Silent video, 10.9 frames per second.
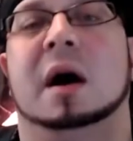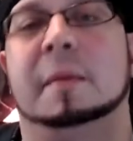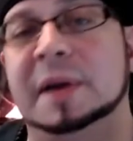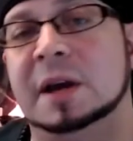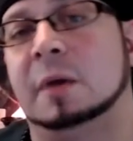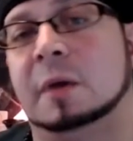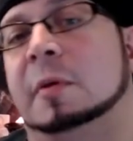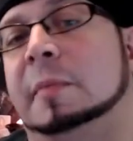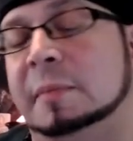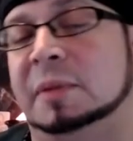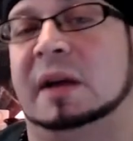Be humble.
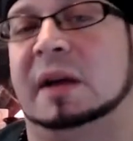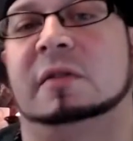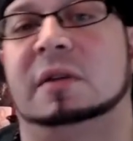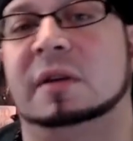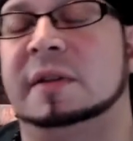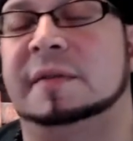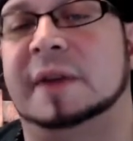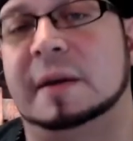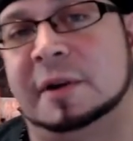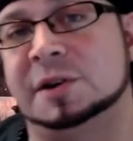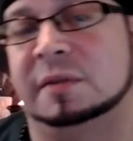Be blessed. Live in the
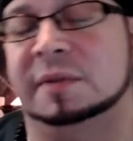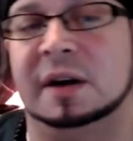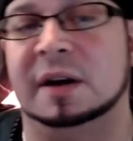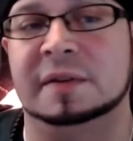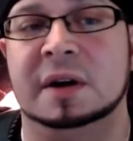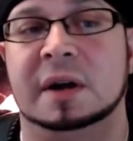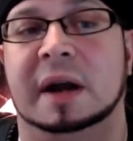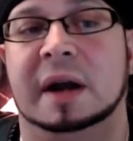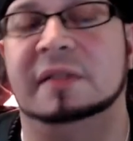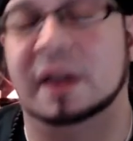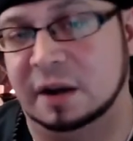vibration of love
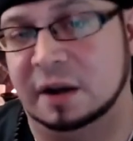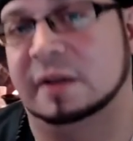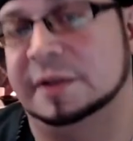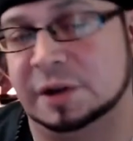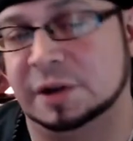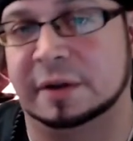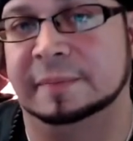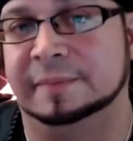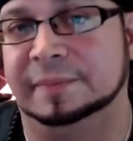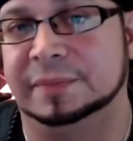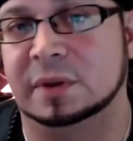and take care of each other.
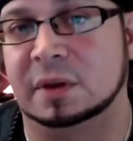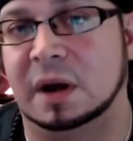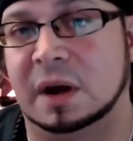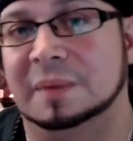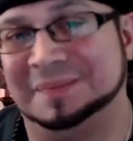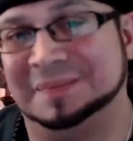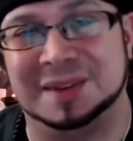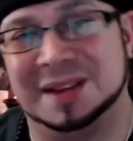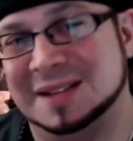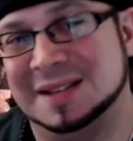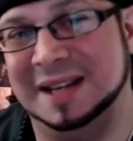All right.
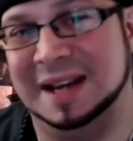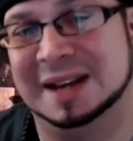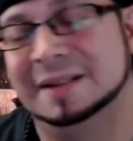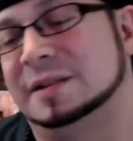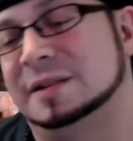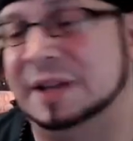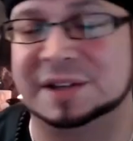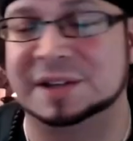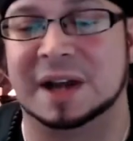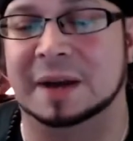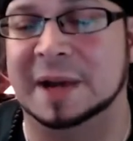See ya. Till next
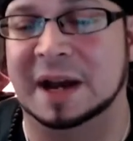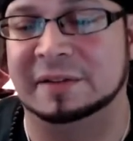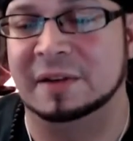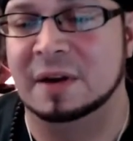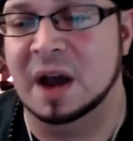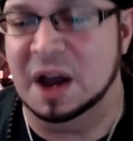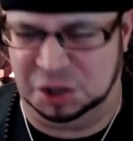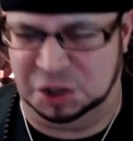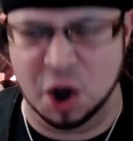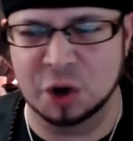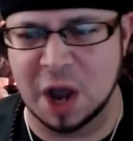time, guys.
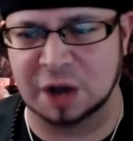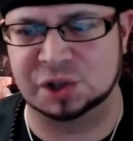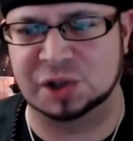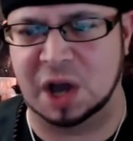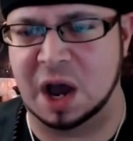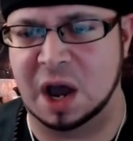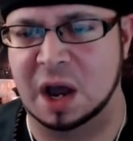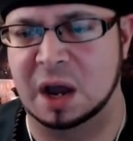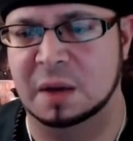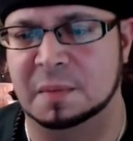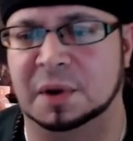Till next time.